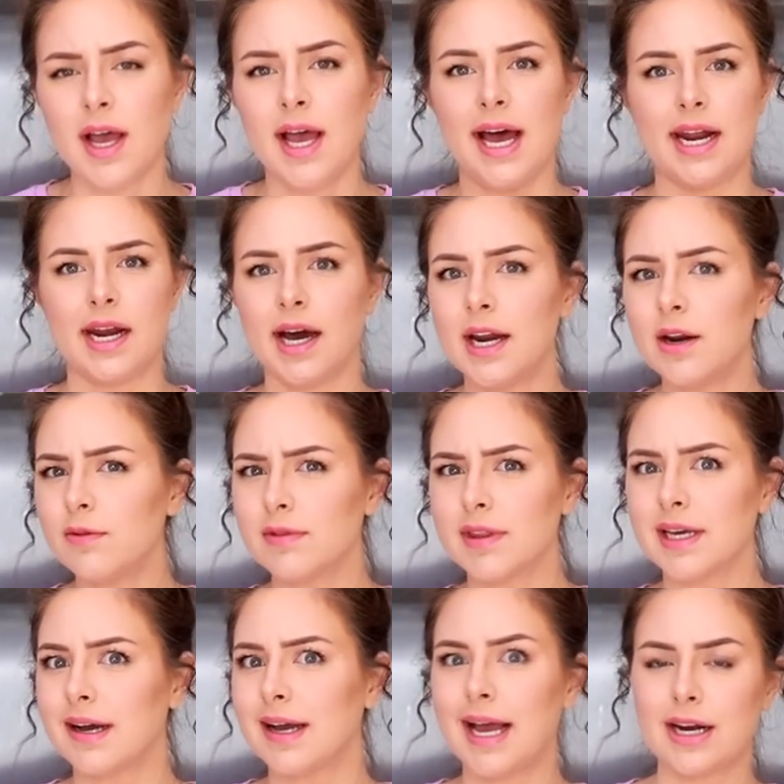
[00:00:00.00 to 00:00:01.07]
And I don't
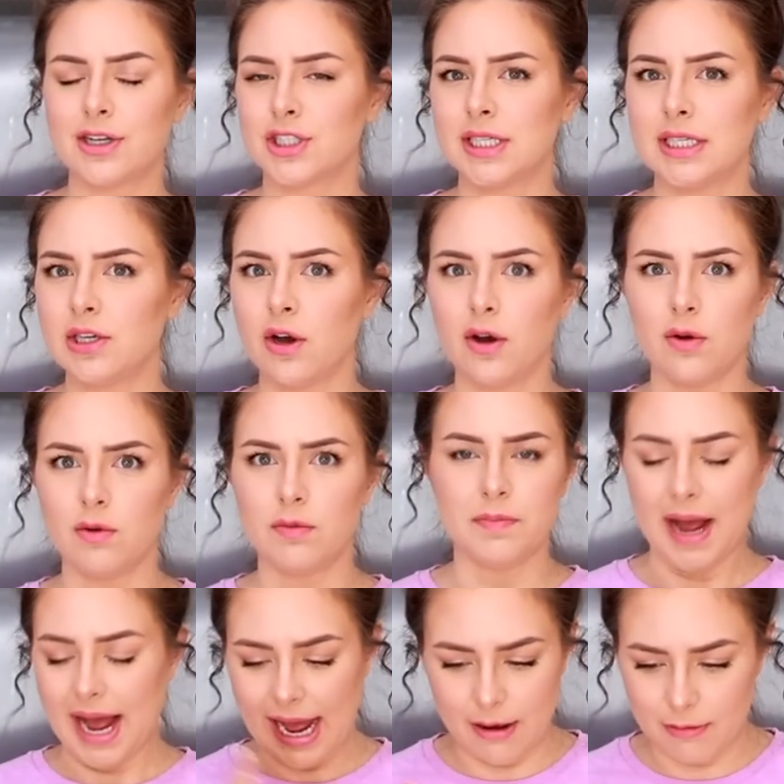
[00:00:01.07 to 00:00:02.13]
think I actually know
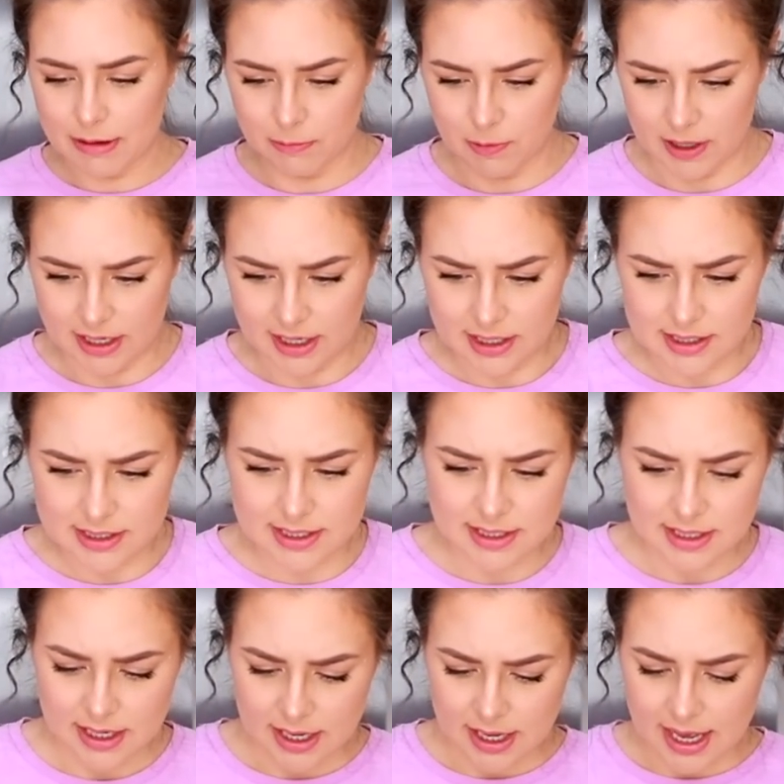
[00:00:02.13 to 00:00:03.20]
how it works.
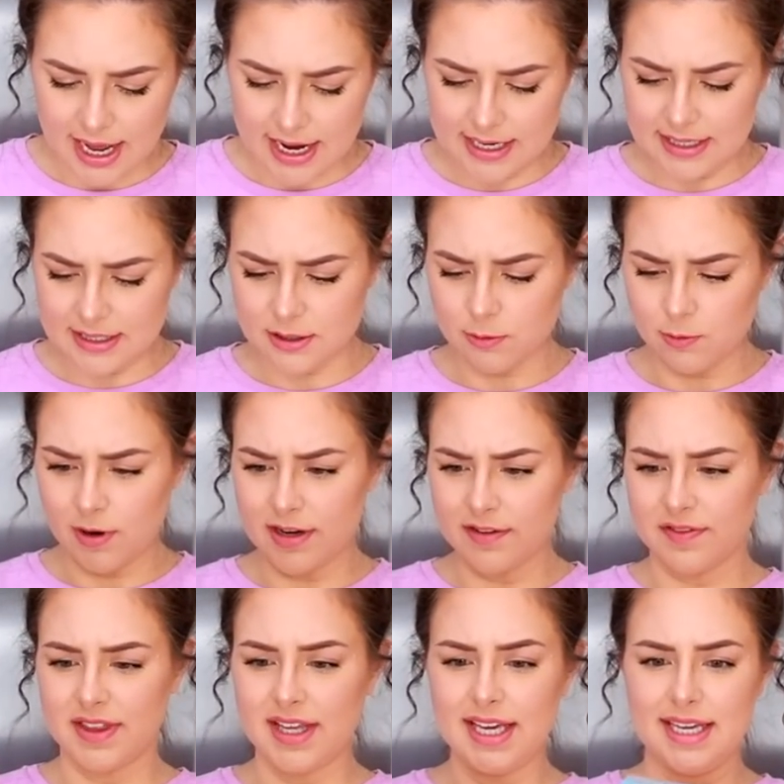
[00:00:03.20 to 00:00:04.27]
And it's one
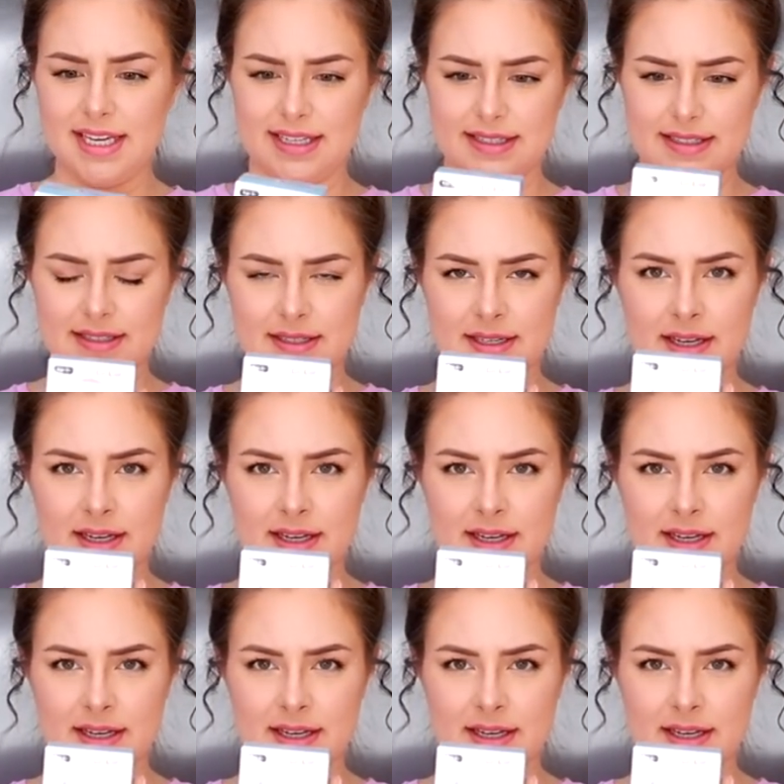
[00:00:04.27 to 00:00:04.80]
of these.